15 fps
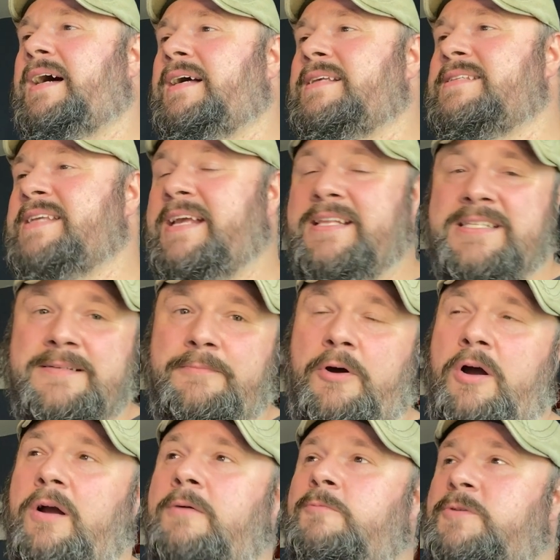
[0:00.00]

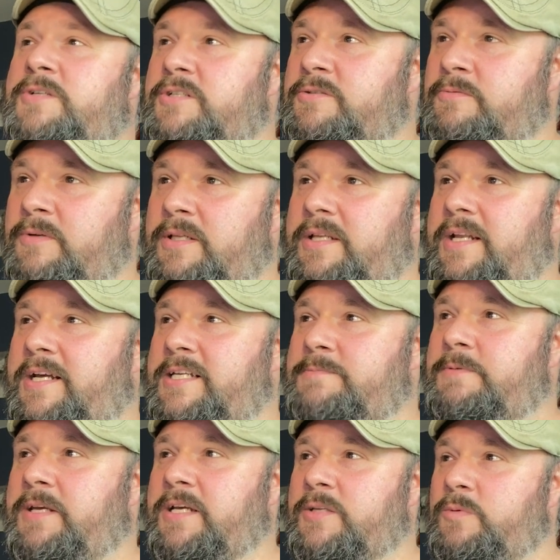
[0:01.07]
Zanzibar, which is really nice
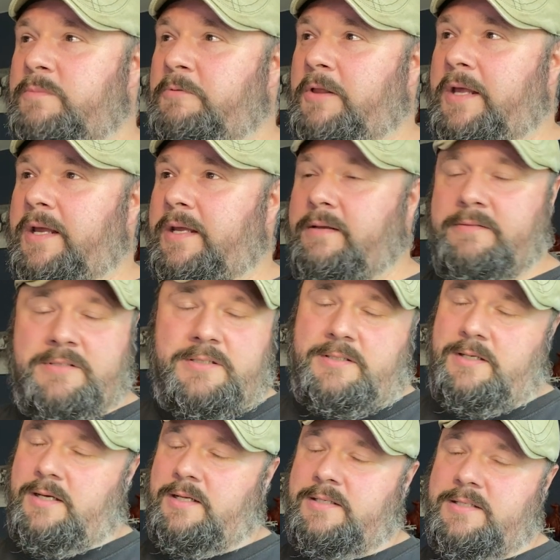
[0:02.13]
because we play just
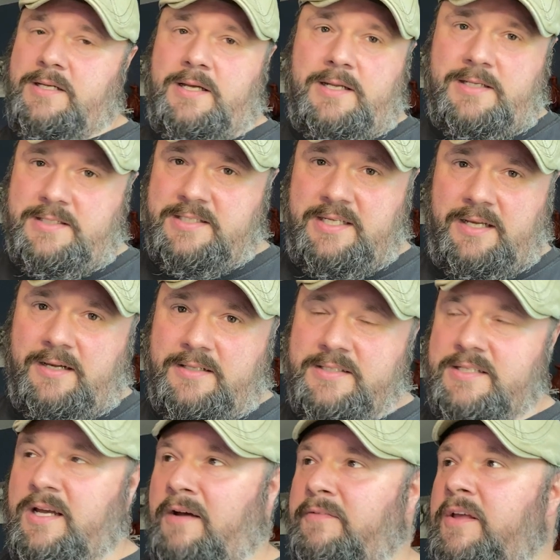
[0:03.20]
a ton of Xeon
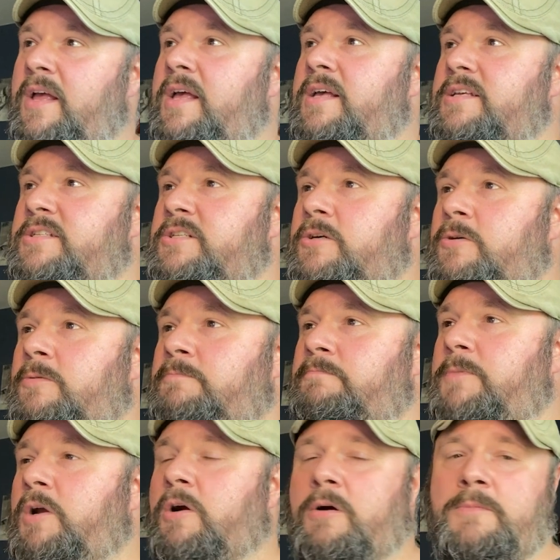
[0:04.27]
stuff. So
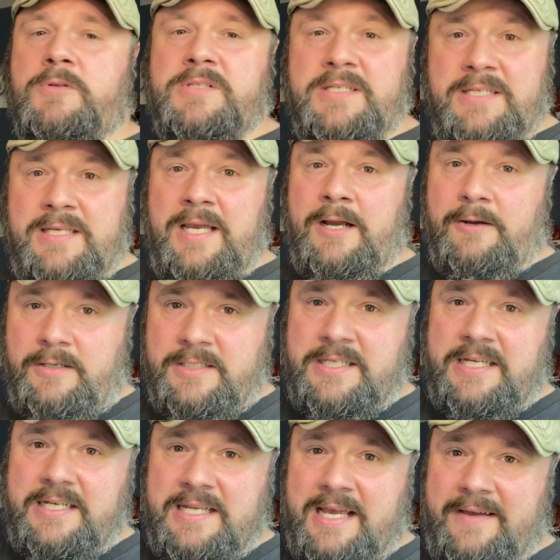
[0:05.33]
you're almost
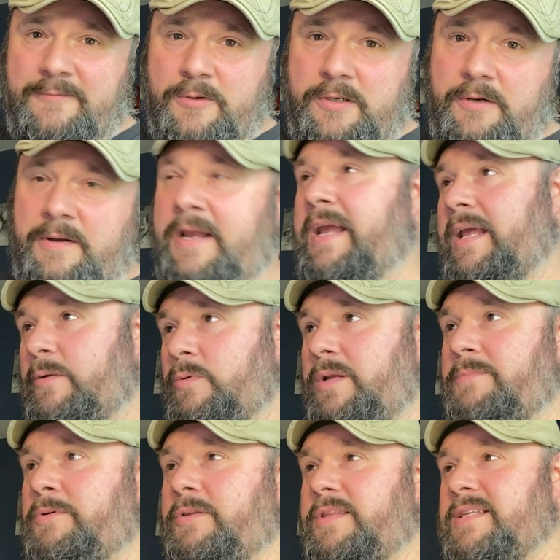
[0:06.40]
guaranteed to have one in your hand when
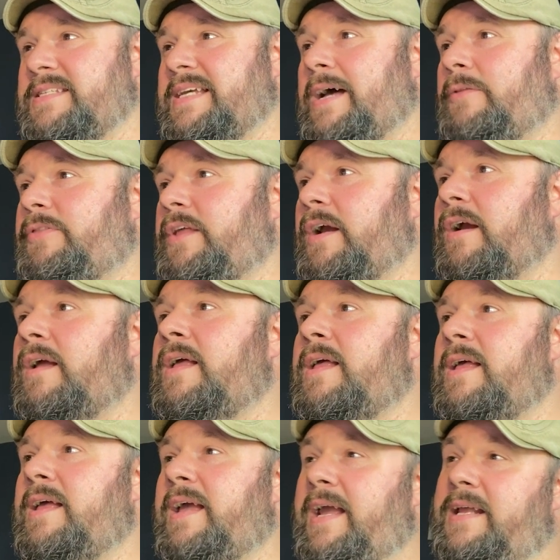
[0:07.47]
you put this out there.
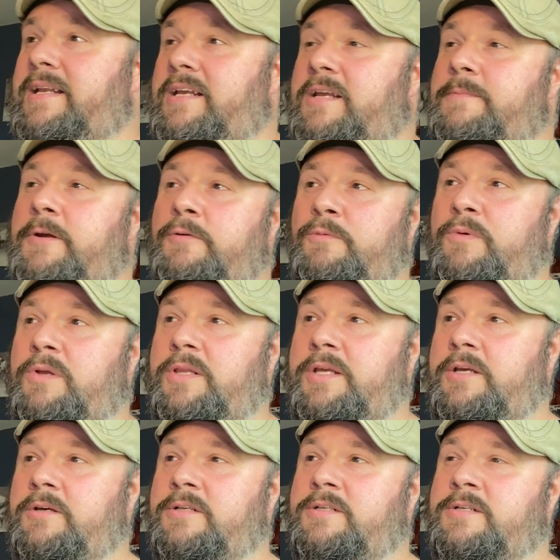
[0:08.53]
And it can be a really
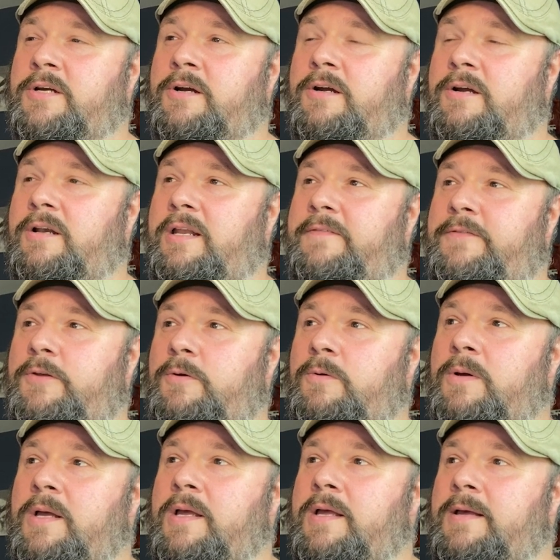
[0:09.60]
good turn if
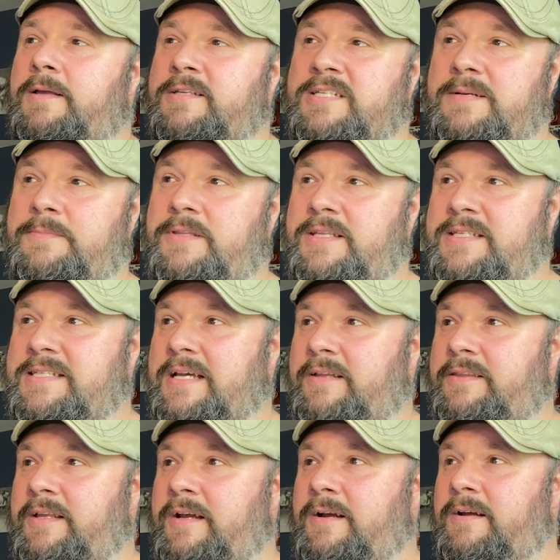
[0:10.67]
you summon this
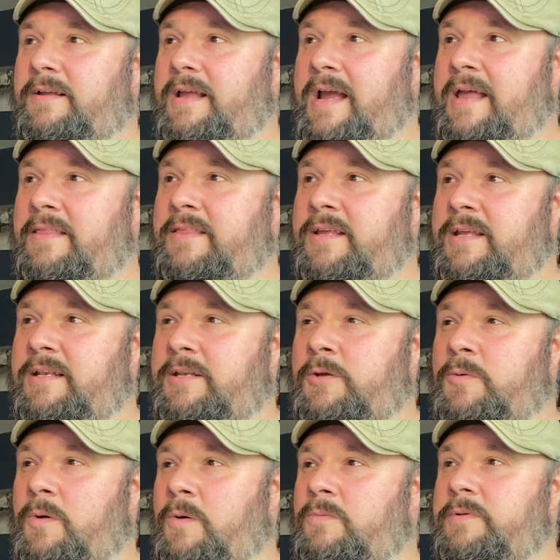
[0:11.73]
out there and then
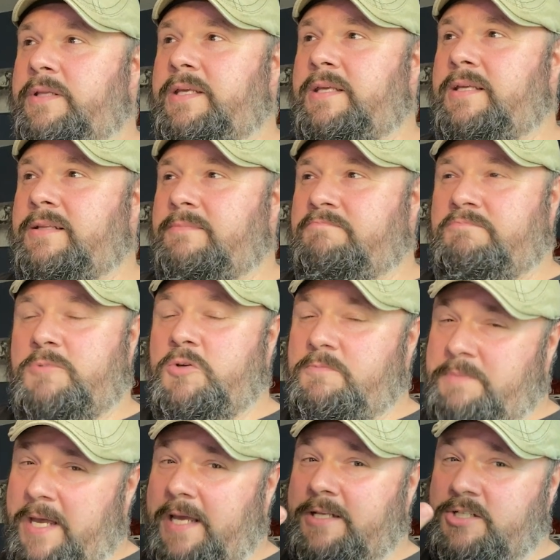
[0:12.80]
you
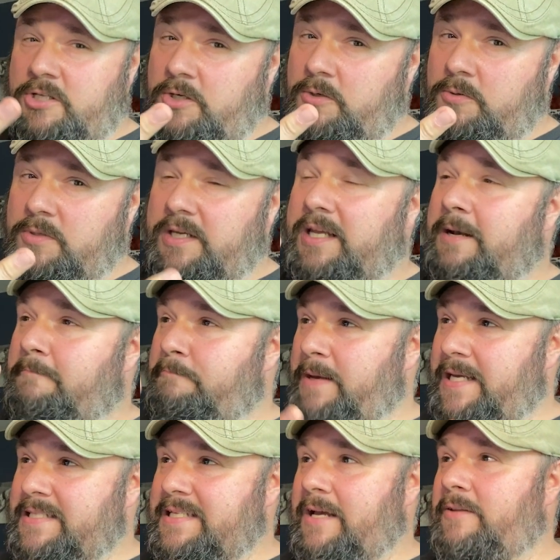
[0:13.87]
pay 2 to get a
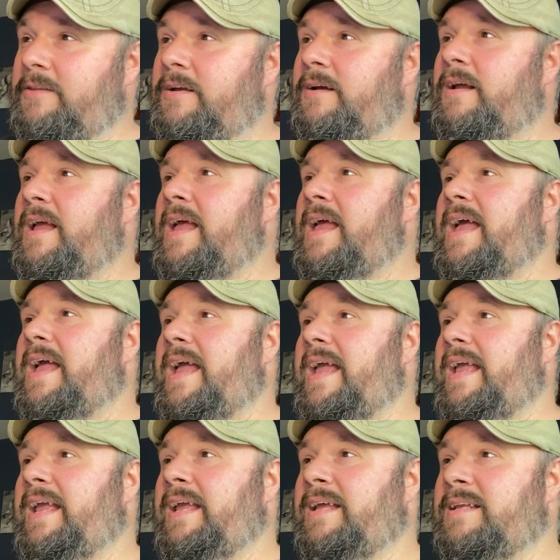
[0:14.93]
base out there
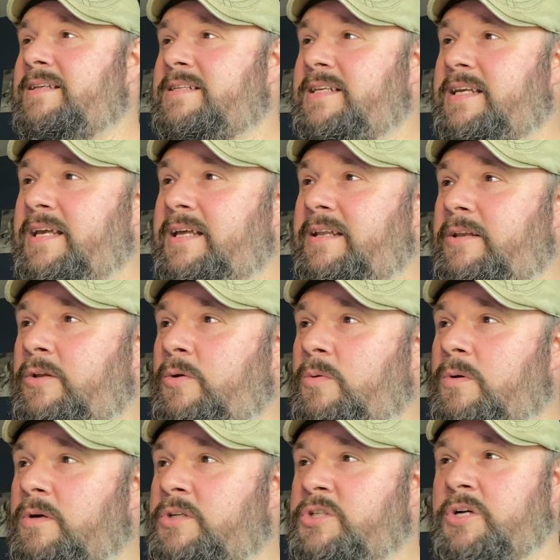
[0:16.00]
and to get
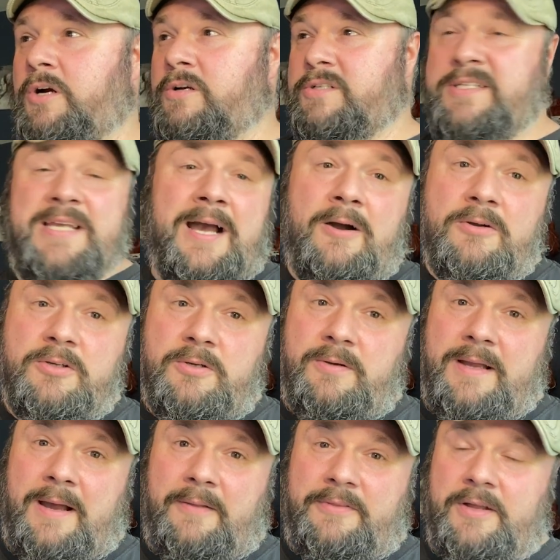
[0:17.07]
your Char's
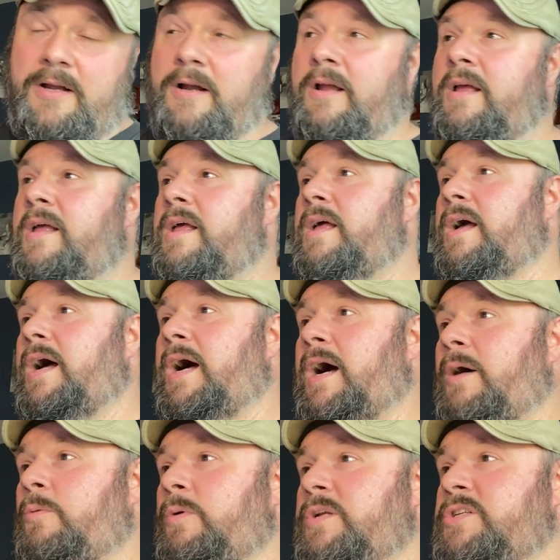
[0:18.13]
Galgoog out there,
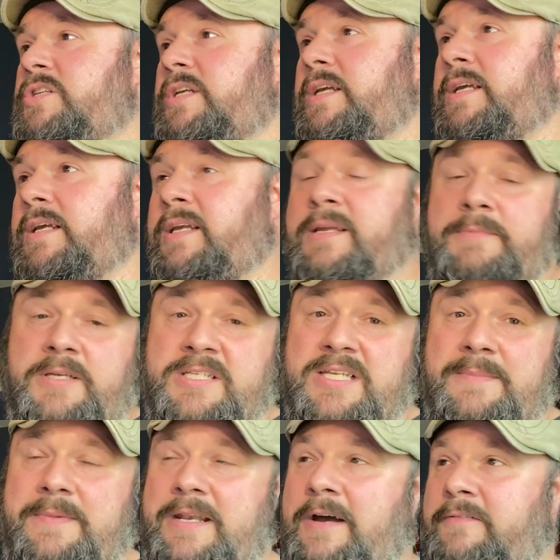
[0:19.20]
which it can be
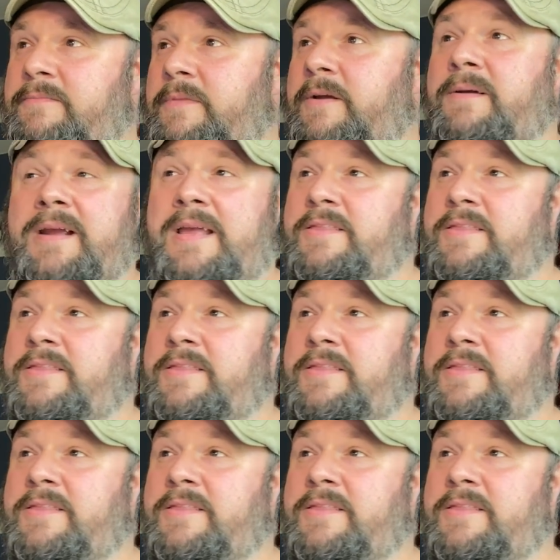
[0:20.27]
summoned out from there.